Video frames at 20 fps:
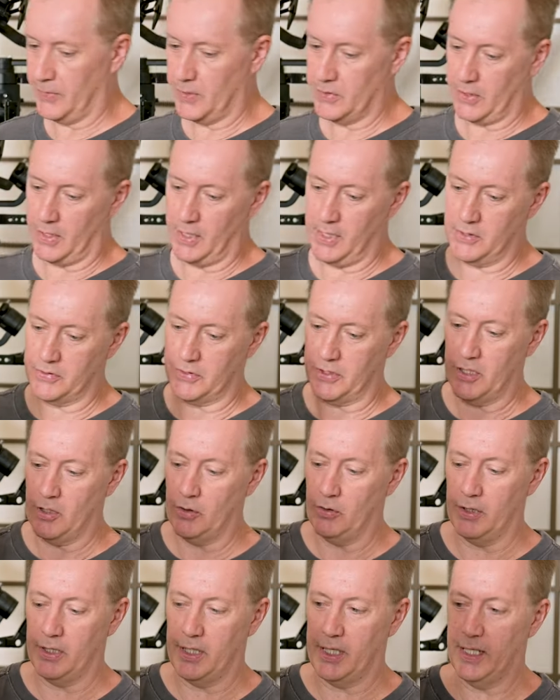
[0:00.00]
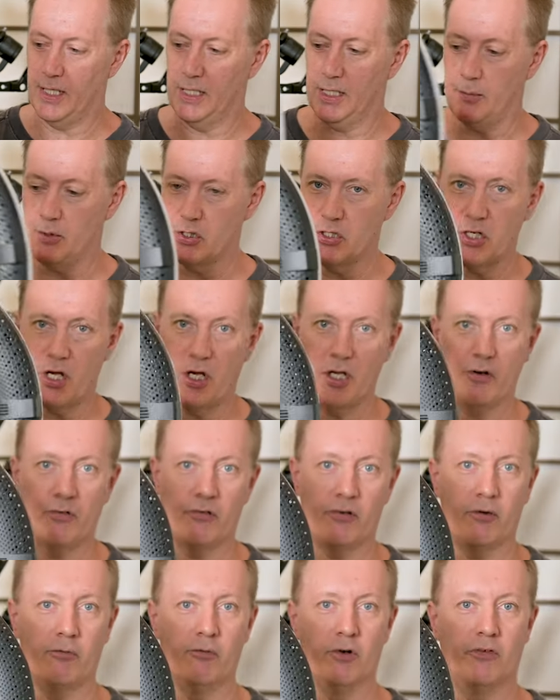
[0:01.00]
so here's the unit here. Let me show you
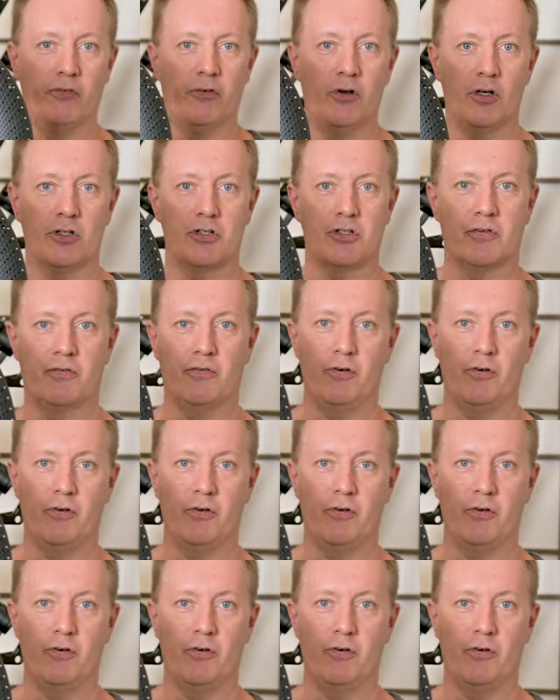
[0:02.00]
from reverse